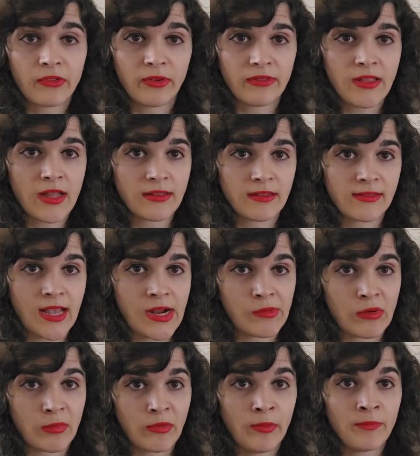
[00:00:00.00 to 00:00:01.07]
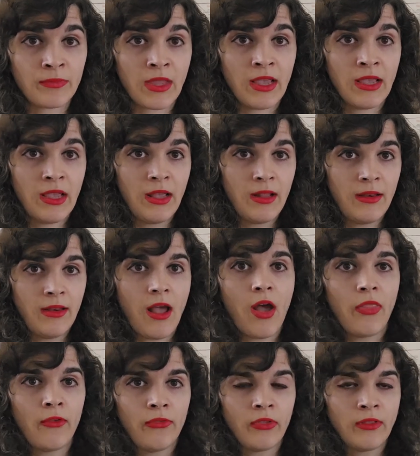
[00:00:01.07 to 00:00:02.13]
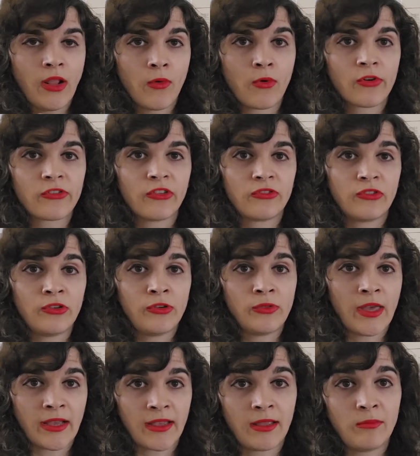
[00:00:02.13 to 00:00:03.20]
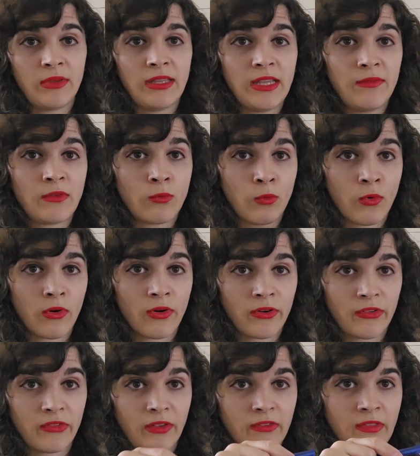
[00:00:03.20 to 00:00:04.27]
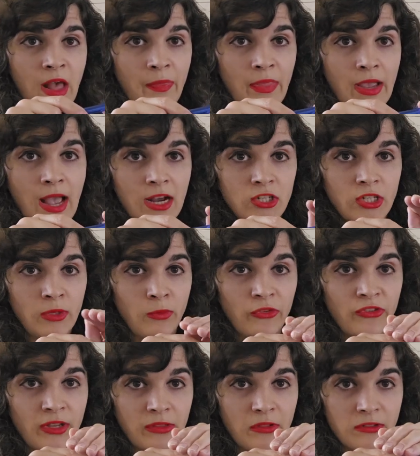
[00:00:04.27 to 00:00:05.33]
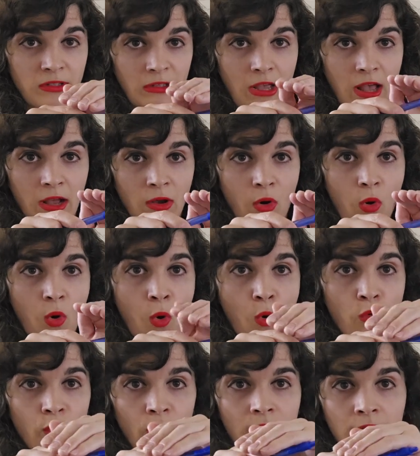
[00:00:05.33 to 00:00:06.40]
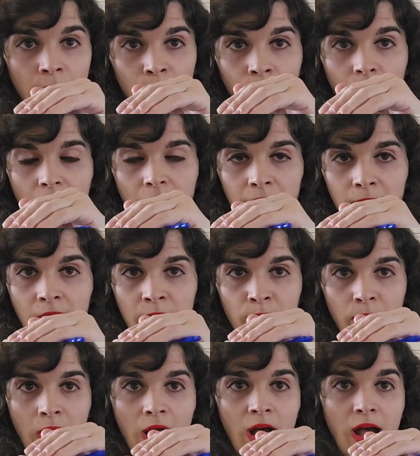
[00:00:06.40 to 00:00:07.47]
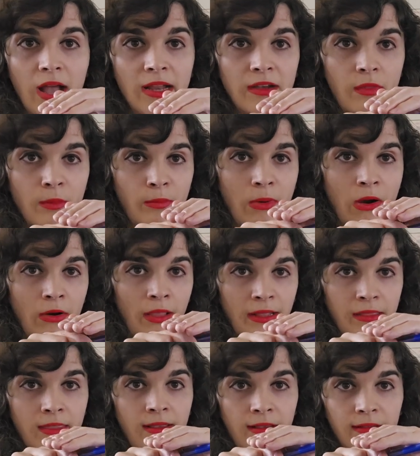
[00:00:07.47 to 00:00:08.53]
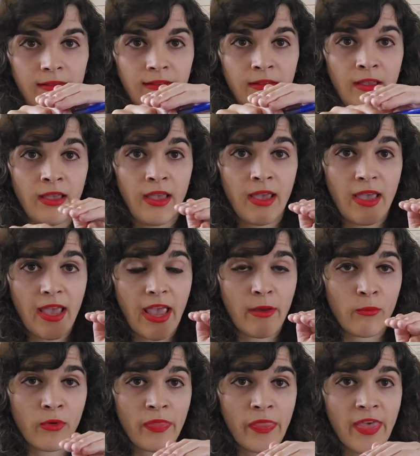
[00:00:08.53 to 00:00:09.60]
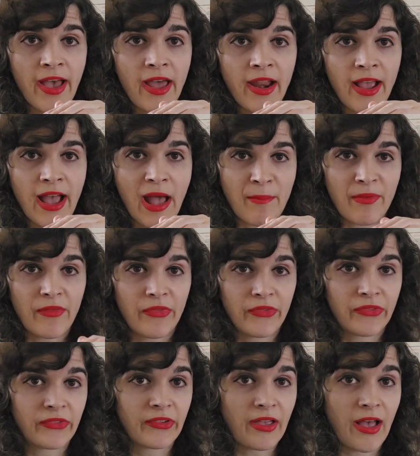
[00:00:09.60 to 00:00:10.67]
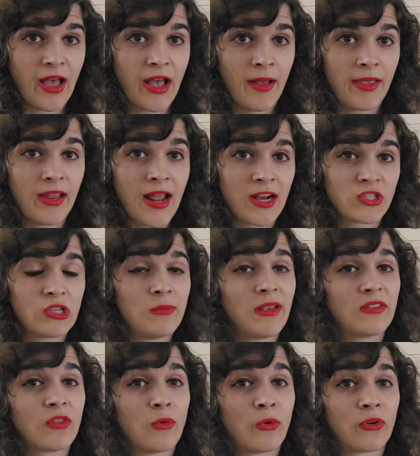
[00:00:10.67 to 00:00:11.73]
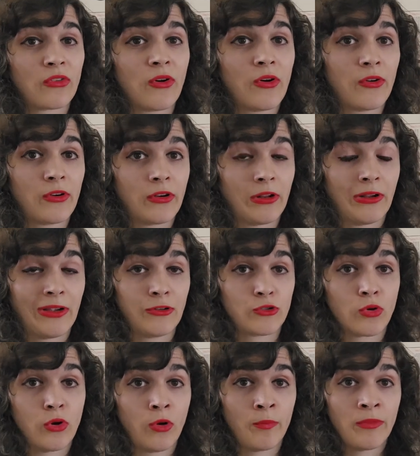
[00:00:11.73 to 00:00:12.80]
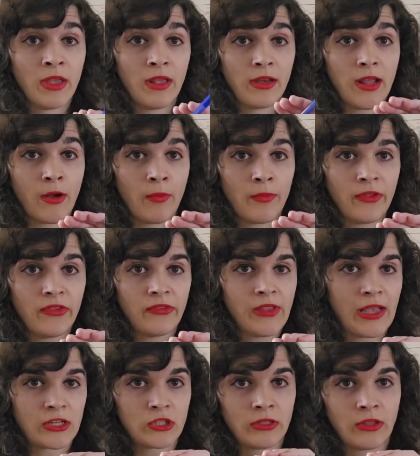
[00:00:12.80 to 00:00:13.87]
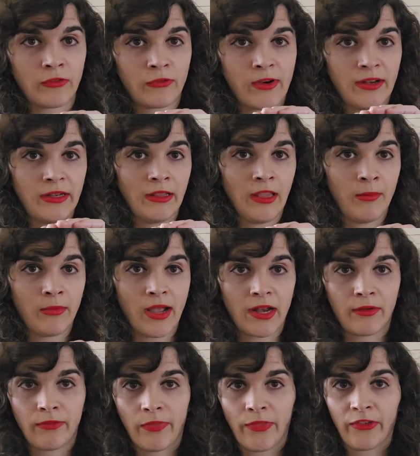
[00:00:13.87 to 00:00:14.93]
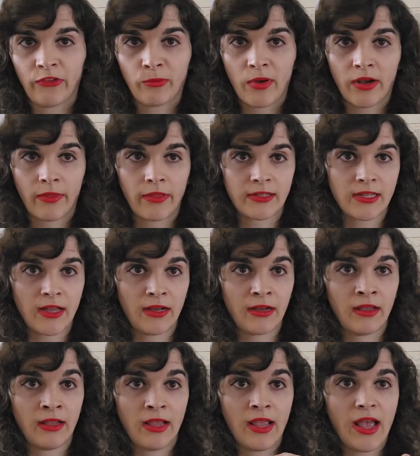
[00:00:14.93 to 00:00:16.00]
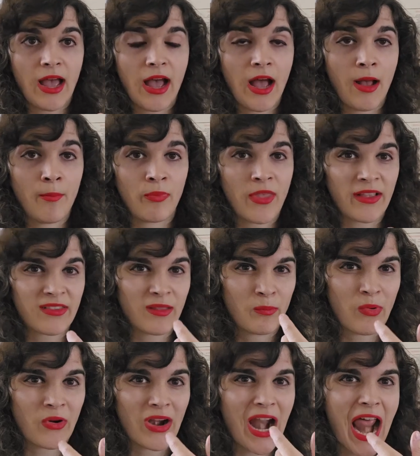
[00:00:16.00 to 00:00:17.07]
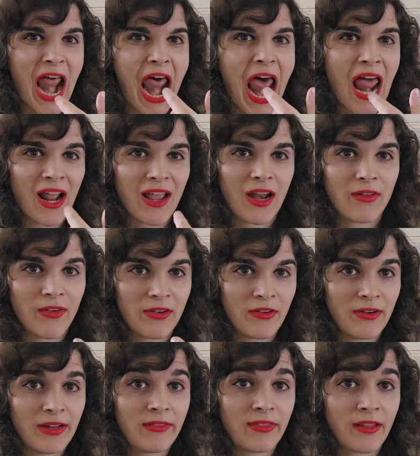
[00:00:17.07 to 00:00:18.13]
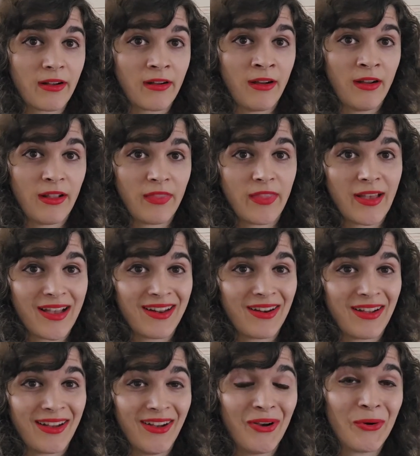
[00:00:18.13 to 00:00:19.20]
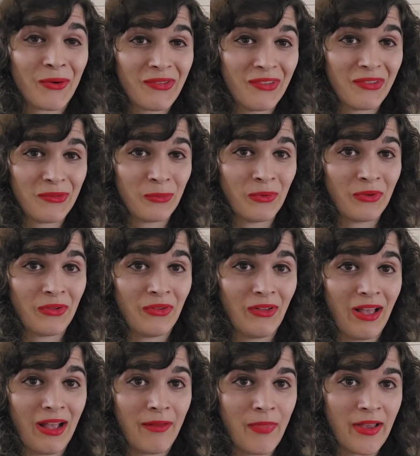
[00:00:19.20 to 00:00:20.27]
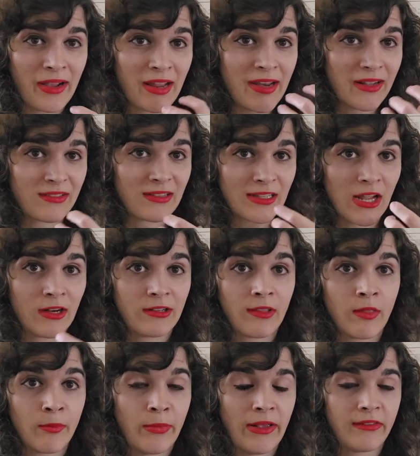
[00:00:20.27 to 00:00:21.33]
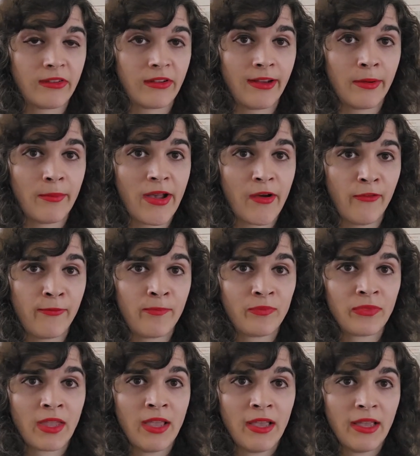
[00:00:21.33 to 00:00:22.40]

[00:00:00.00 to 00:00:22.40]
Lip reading: So it's not desirable. Other thing that horses do that can be even worse is that they actually will stick their tongue over and behind the bar like this. And when that happens, it actually makes the horse harder to control. Now, this is actually the frenulum, kind of at this spot of the tongue. That's the part kind of underneath there that horses will, that connects the tongue to the base of your mouth.